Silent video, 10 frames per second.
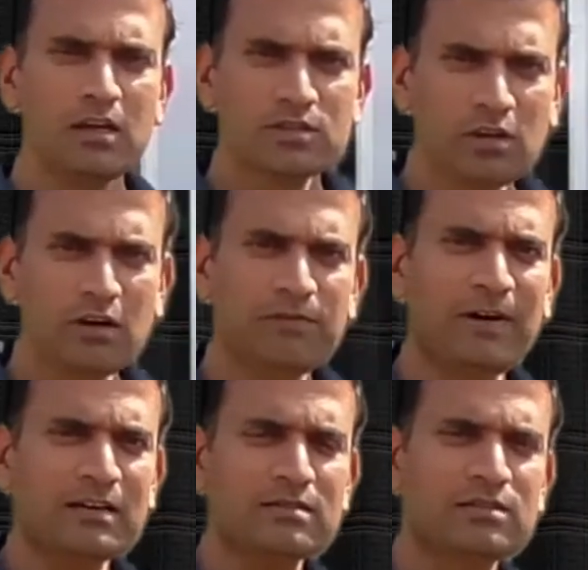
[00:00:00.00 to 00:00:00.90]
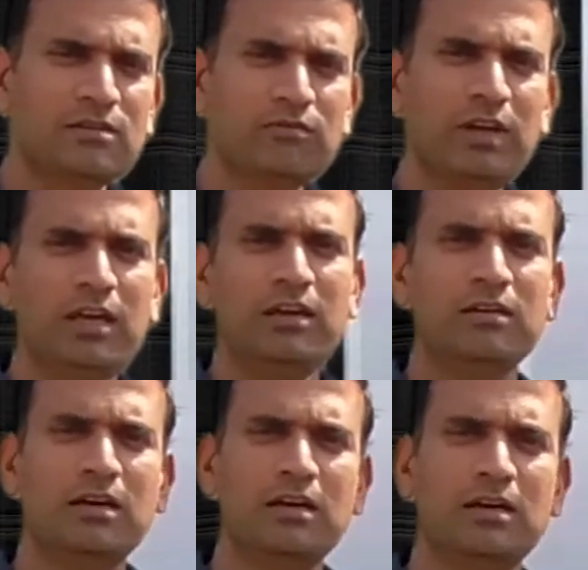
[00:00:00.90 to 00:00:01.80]
So first we
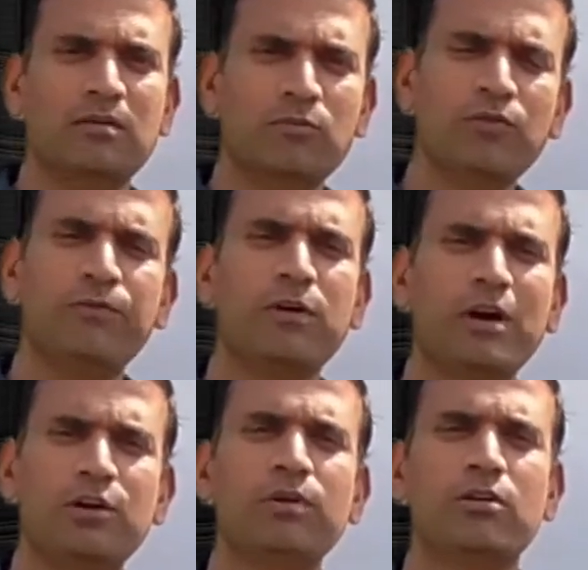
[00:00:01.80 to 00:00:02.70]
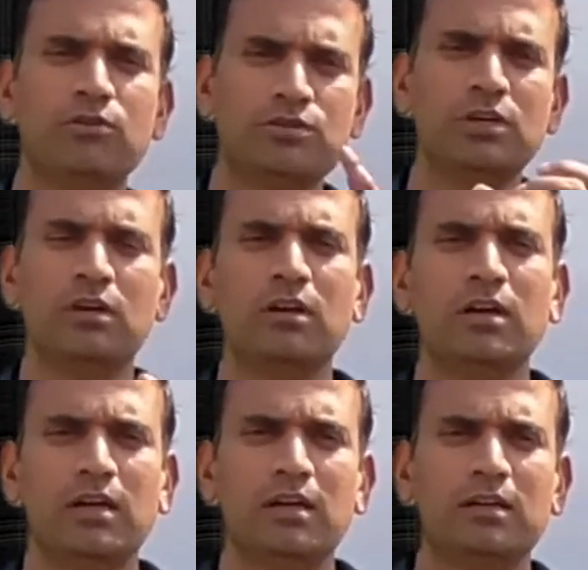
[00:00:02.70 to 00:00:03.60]
move forward to a question
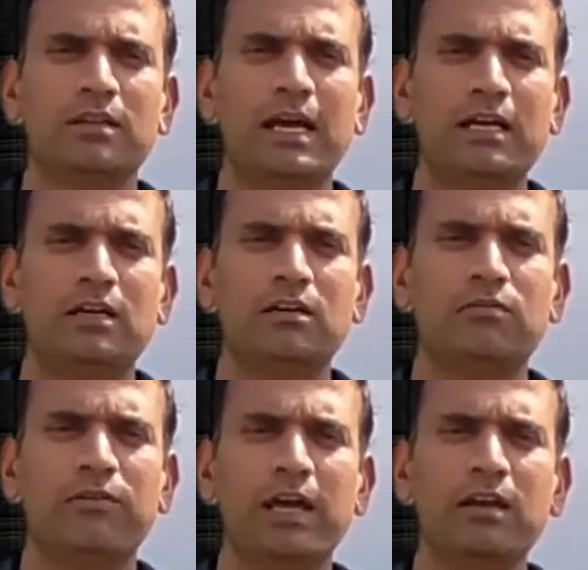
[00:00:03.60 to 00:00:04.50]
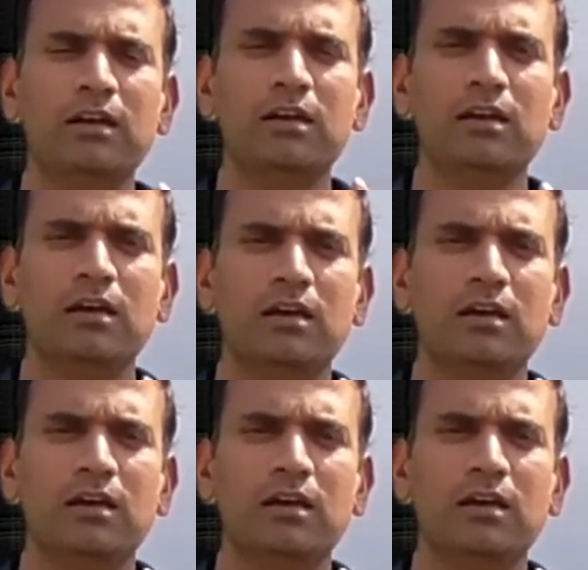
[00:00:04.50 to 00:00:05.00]
that when